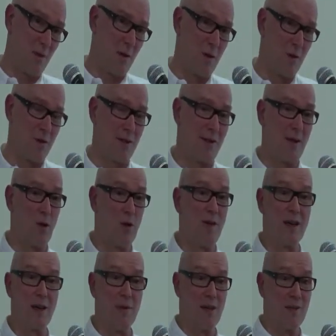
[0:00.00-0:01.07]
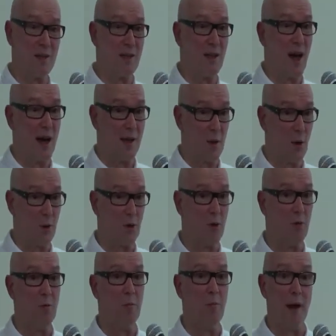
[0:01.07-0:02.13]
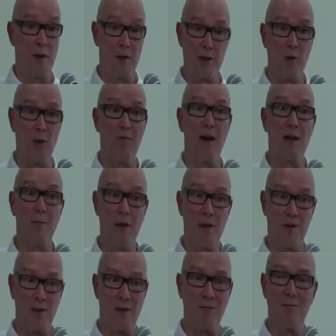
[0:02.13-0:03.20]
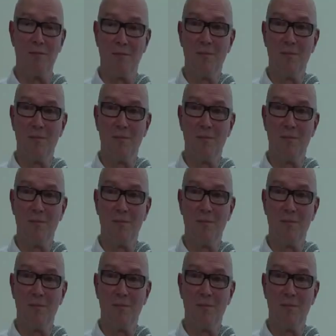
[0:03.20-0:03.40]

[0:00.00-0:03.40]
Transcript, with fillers: uh, technical variability and also biological variability.